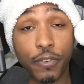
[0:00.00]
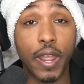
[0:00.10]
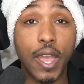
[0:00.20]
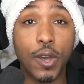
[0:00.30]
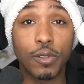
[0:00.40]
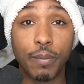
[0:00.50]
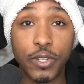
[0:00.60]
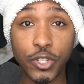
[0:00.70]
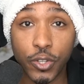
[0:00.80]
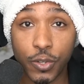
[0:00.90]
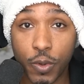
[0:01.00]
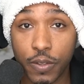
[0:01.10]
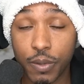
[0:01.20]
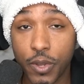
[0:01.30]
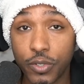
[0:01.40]
for now, let me show you
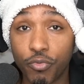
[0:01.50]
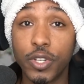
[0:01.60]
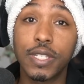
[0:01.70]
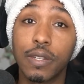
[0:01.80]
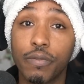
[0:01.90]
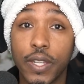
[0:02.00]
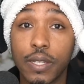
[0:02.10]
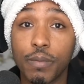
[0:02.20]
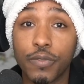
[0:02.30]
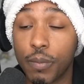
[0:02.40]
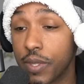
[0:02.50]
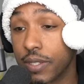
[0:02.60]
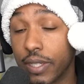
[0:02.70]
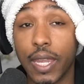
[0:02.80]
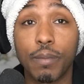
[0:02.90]
one of the most recent victims from
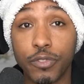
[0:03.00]
this game's